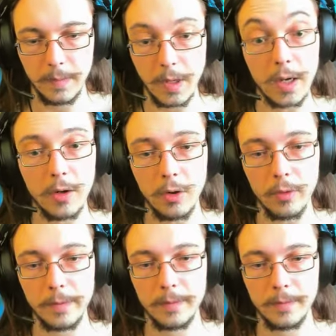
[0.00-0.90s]
I
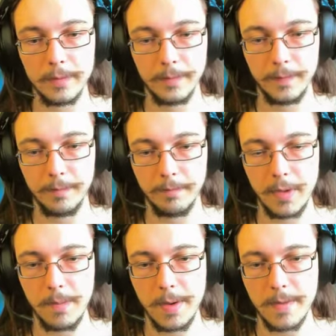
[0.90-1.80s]
hope.
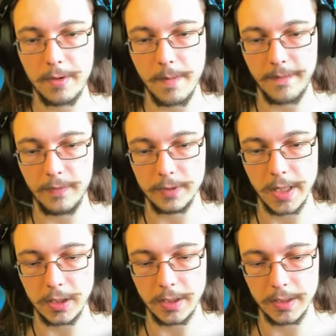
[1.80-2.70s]
Maybe I'll grab a full
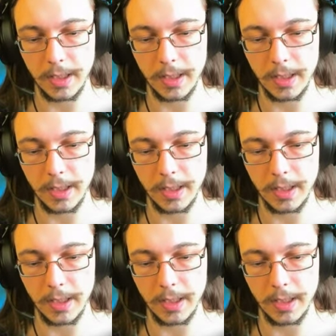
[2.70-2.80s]
stack just in